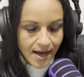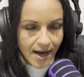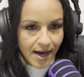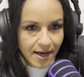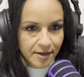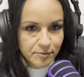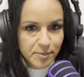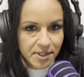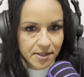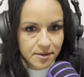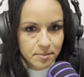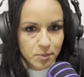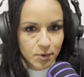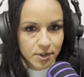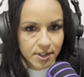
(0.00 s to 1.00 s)
I've been in
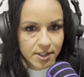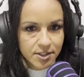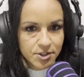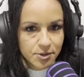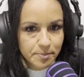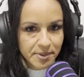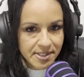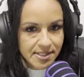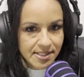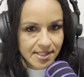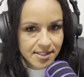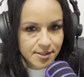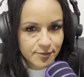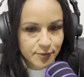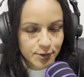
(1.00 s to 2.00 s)
the mortgage
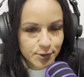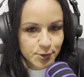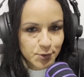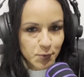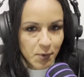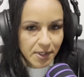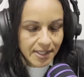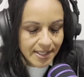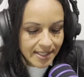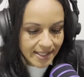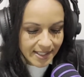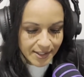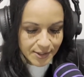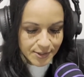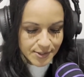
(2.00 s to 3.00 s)
business for 20
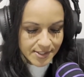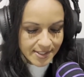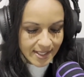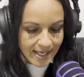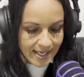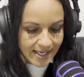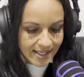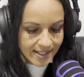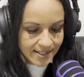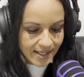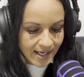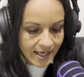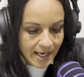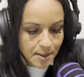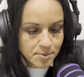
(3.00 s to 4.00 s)
years, and
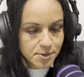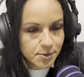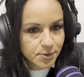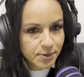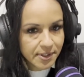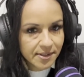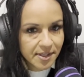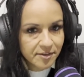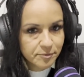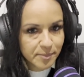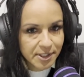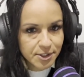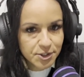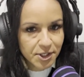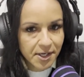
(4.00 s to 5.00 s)
I absolutely love
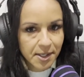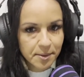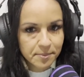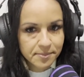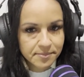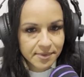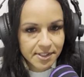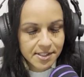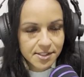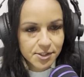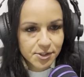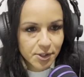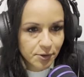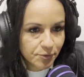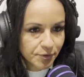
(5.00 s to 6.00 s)
my job. It's
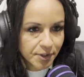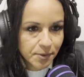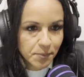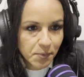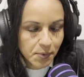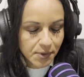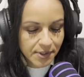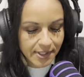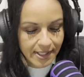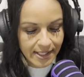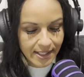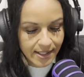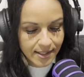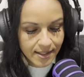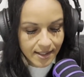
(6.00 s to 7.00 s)
so
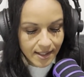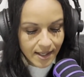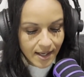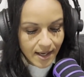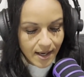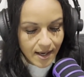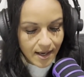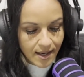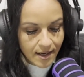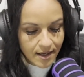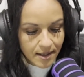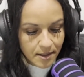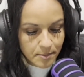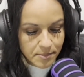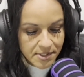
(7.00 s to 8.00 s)
rewarding
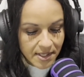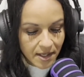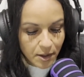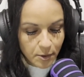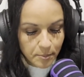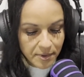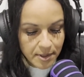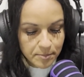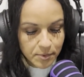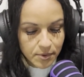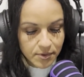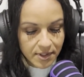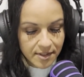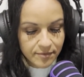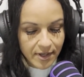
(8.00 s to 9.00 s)
to help
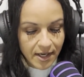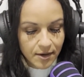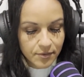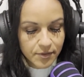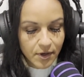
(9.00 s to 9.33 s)
people live out the